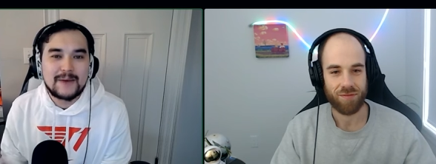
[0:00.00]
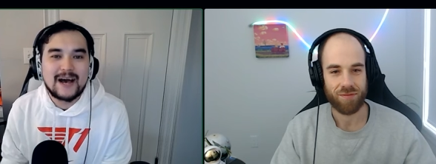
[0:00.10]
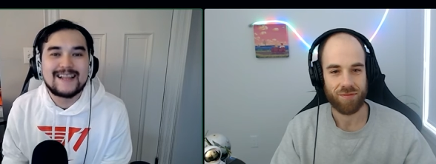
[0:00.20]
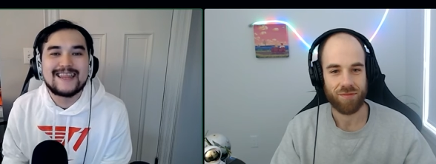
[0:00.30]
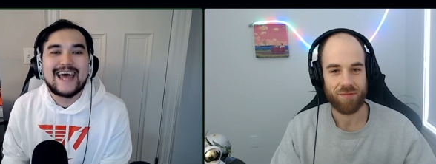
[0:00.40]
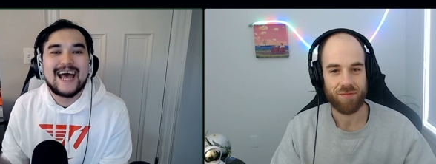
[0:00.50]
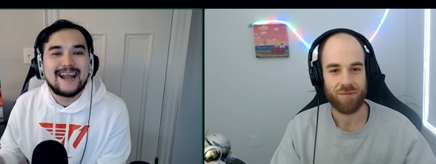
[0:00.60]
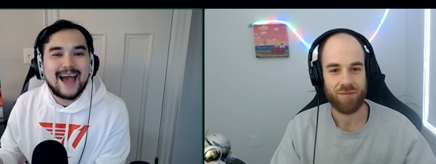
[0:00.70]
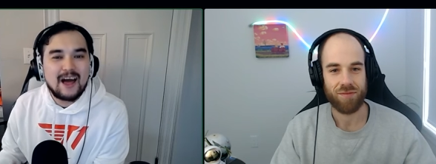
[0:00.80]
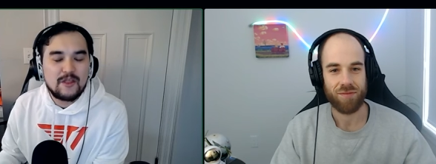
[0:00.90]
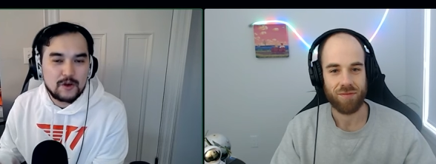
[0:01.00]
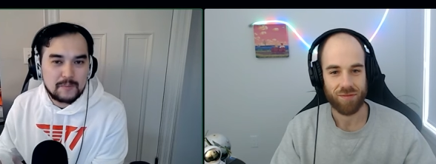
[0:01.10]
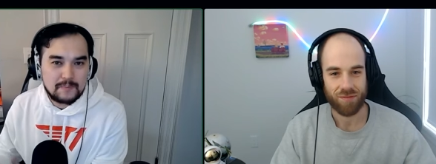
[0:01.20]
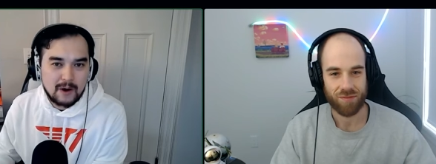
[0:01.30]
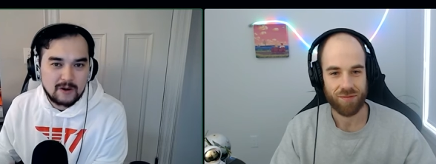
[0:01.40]
Speaker 1: about that
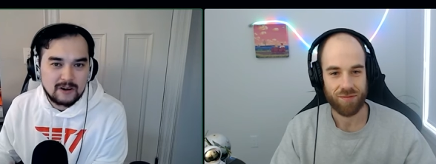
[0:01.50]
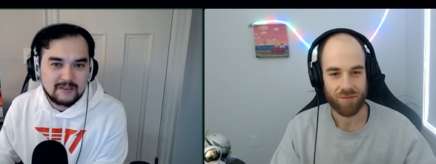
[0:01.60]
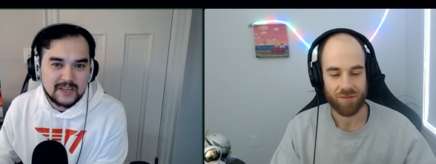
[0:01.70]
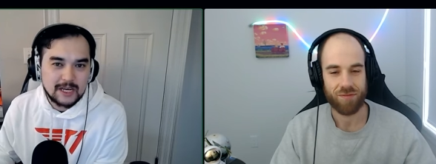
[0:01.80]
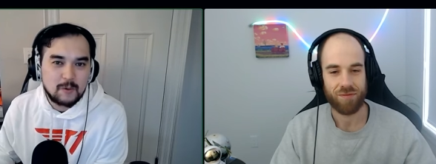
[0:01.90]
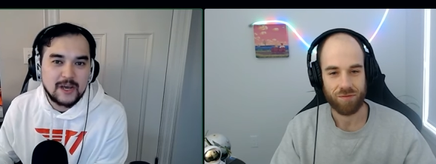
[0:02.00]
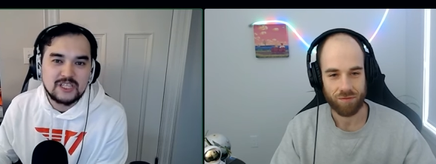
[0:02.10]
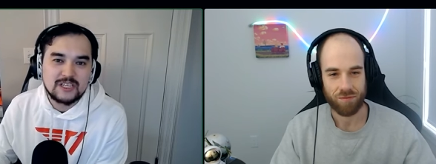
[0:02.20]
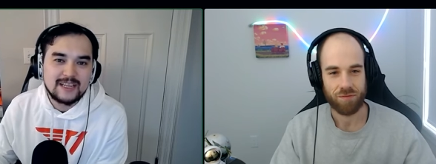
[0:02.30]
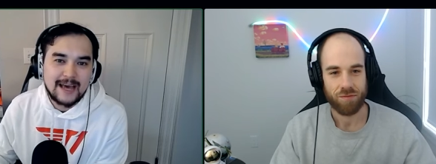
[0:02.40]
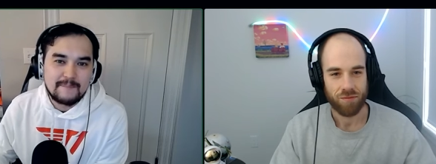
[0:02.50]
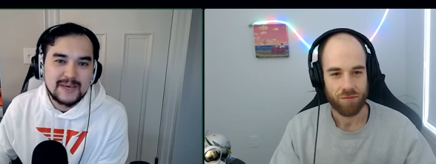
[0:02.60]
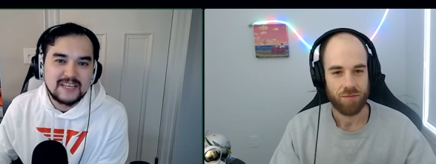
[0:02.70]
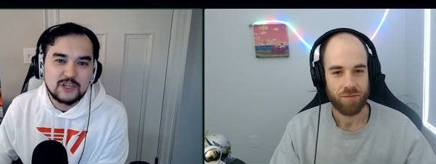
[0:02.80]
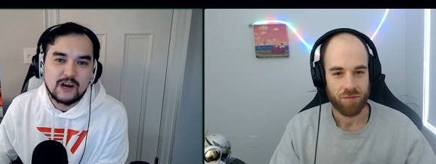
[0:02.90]
other part of the equation, that
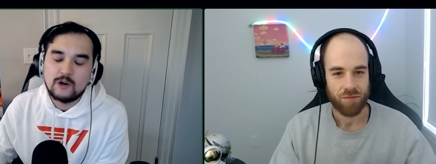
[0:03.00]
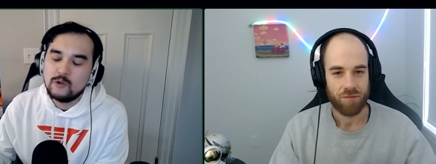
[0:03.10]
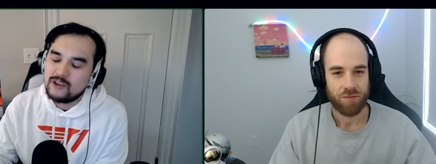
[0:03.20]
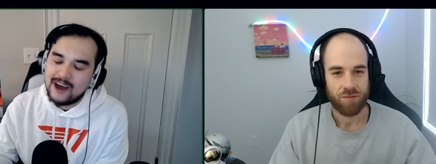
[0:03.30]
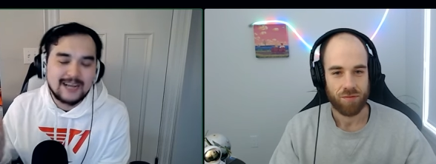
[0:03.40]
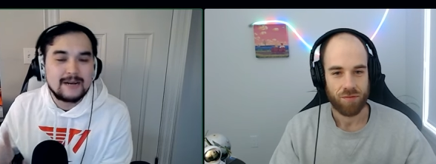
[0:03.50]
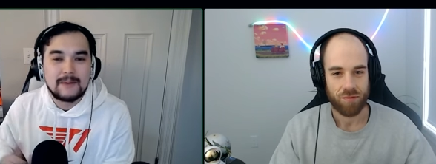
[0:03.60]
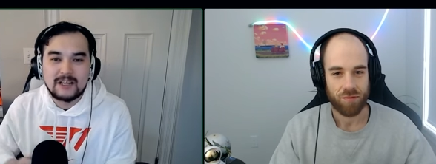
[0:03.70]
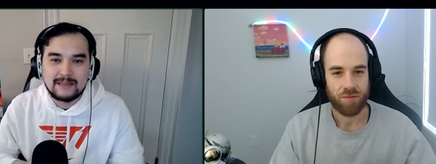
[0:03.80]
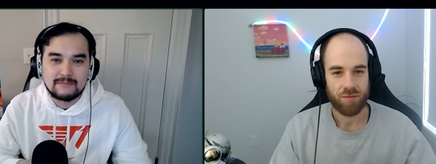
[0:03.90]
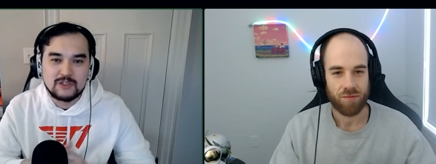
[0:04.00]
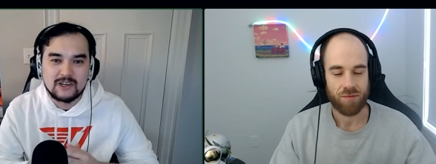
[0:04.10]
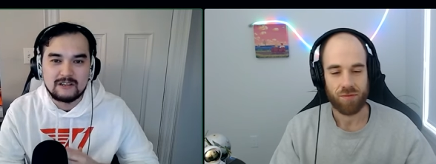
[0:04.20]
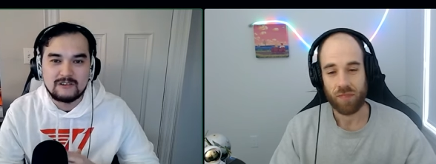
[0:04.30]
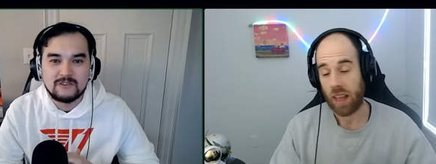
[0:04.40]
mid jungle, talking about them
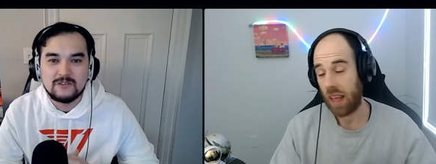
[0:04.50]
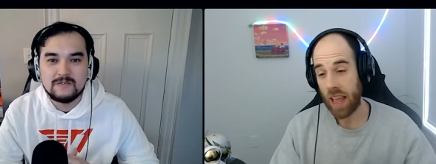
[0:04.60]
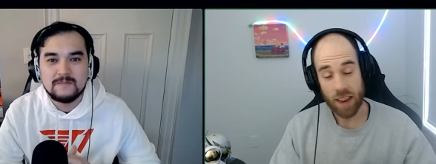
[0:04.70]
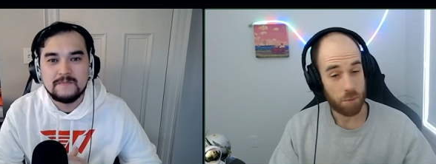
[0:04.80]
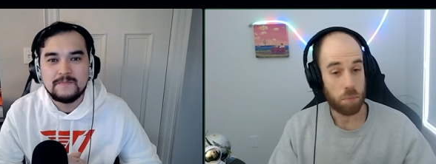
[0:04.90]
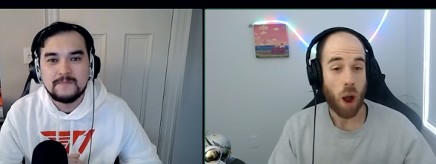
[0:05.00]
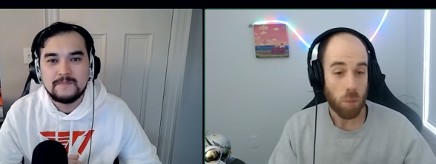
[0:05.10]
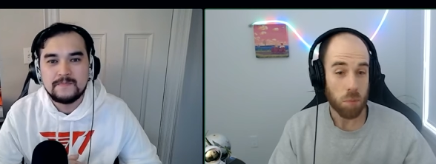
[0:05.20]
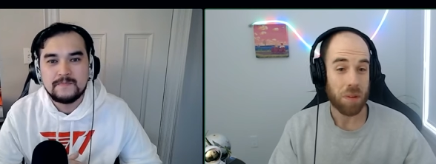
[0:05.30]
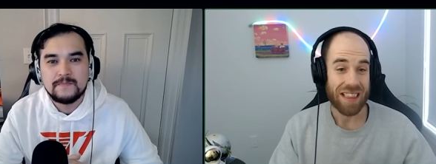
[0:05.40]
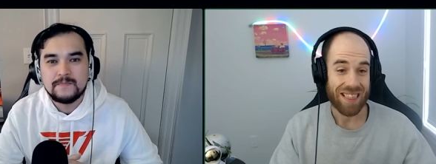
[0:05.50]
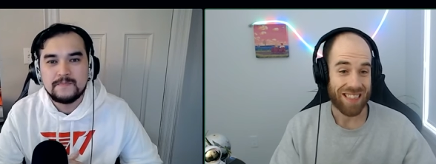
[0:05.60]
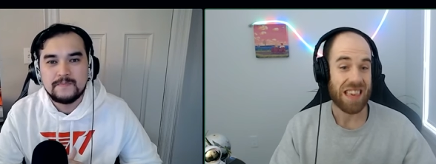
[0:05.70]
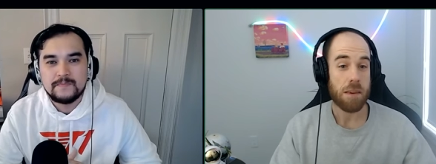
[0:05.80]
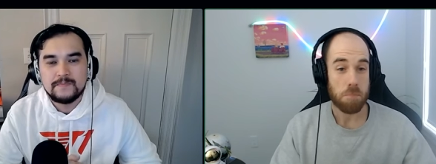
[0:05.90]
junglers. And probably
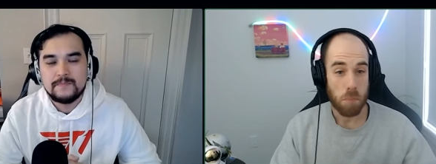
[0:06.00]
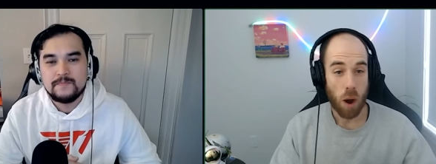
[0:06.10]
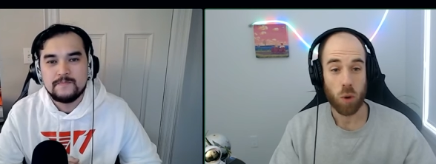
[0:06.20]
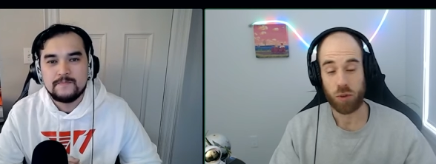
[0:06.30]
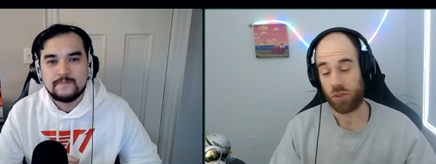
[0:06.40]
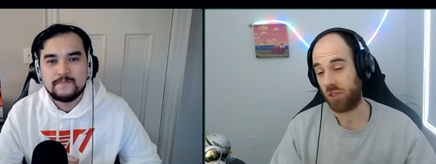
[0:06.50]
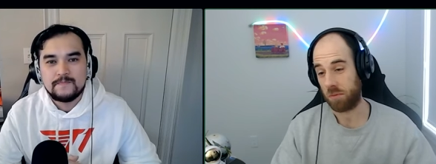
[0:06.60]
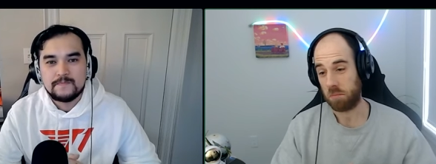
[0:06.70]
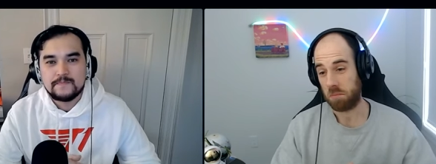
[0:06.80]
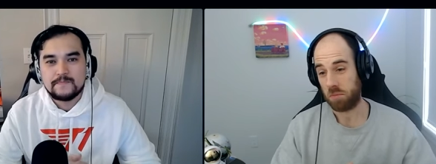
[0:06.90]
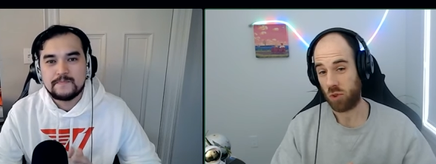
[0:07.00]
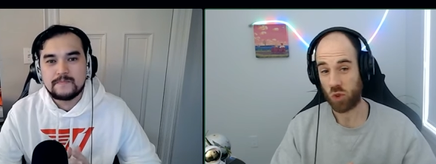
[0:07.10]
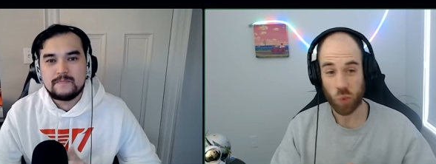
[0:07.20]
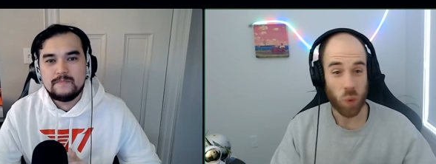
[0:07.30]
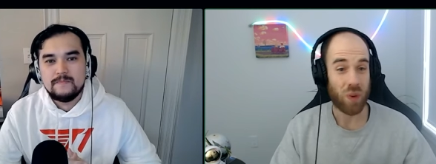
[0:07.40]
Speaker 2: the most
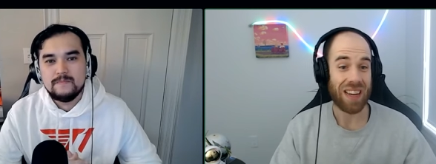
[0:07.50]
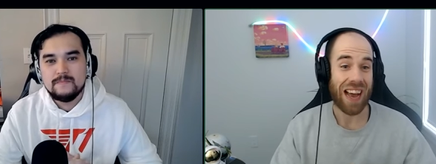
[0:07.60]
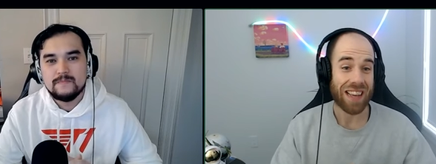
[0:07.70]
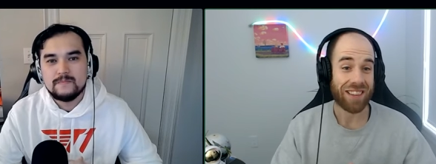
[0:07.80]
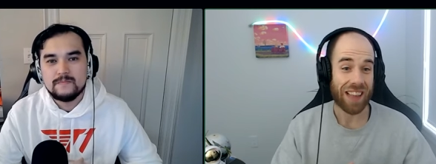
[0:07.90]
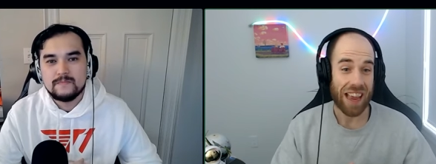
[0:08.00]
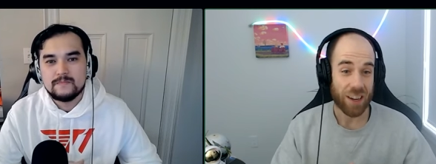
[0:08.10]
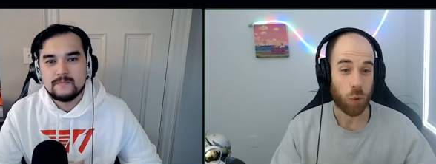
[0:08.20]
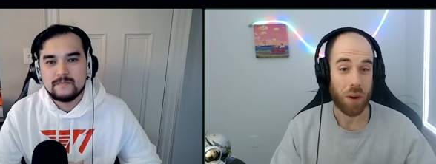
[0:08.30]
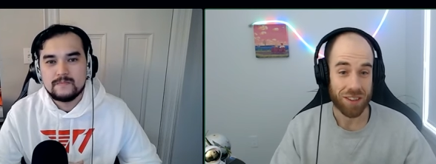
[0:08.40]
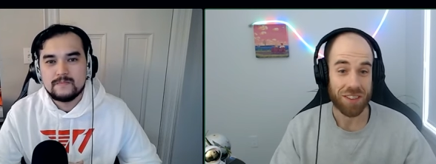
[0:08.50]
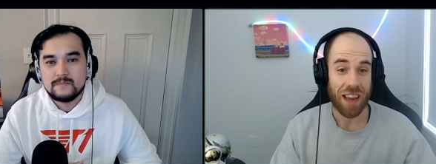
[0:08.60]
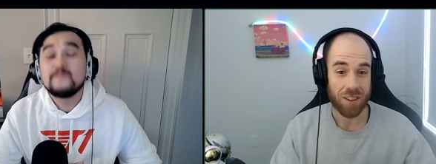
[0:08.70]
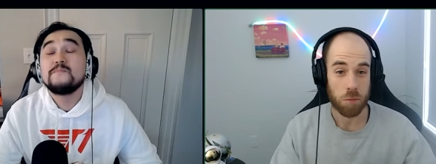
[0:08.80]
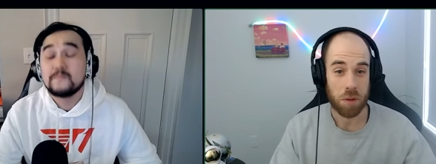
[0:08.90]
scrutinized and
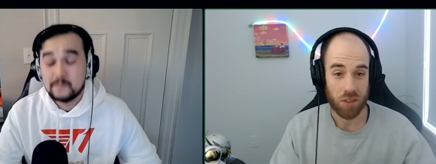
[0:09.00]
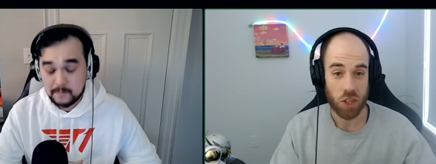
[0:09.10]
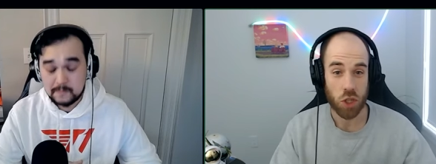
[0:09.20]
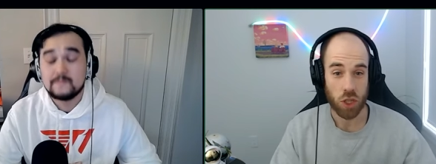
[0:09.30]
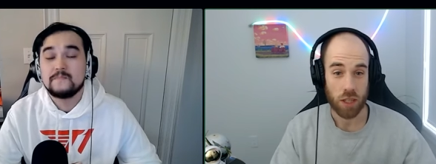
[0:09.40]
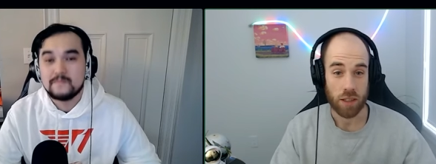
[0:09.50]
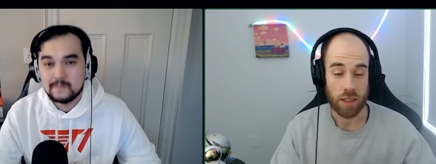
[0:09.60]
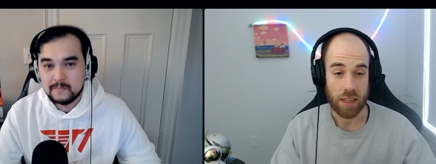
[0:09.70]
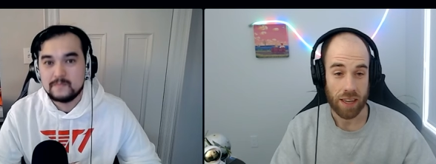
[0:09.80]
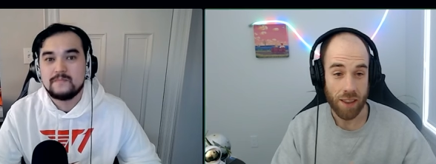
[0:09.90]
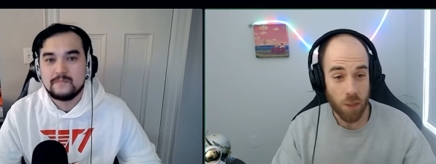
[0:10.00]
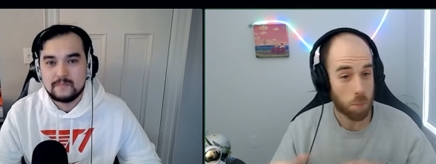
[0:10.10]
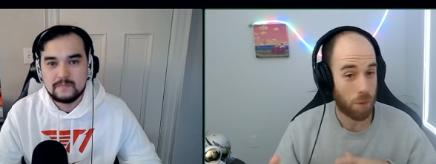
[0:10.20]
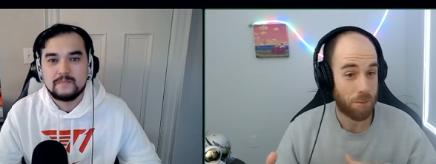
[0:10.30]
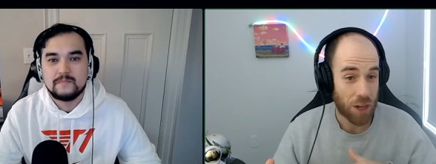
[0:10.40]
criticized position in the
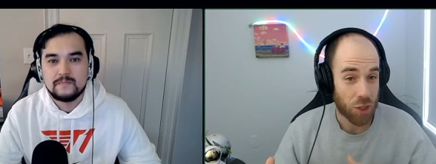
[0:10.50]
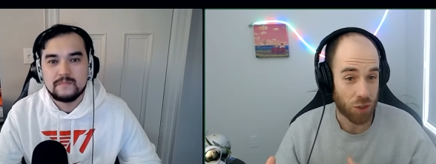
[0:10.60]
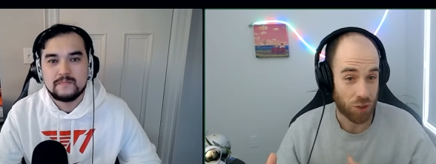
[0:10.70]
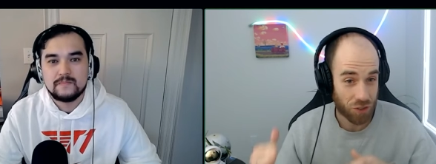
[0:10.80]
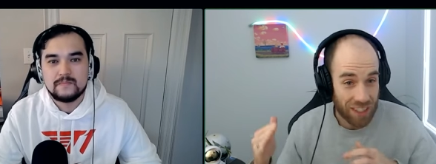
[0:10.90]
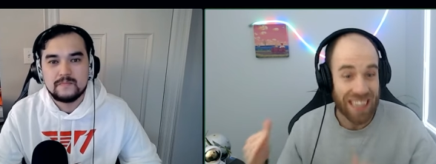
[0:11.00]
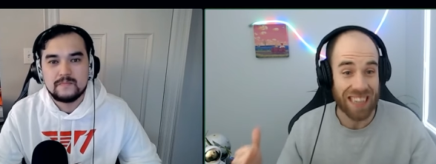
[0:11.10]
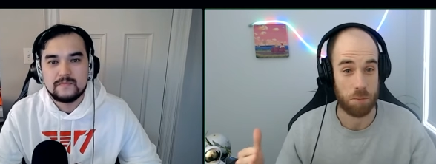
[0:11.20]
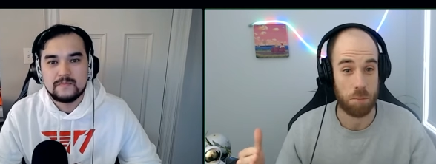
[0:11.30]
professional scene